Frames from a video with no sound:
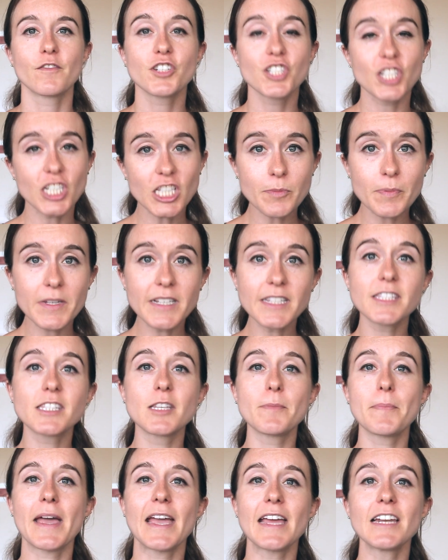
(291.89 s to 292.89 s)
For shin splints,
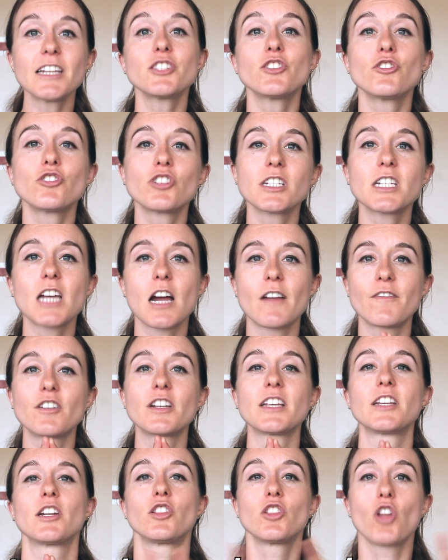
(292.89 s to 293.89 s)
the pain is usually
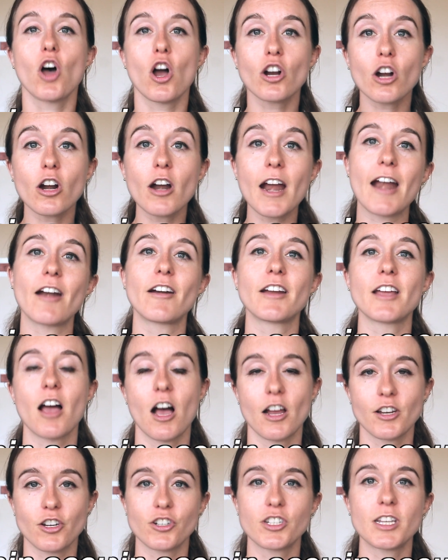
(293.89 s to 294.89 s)
covered in a longer area on your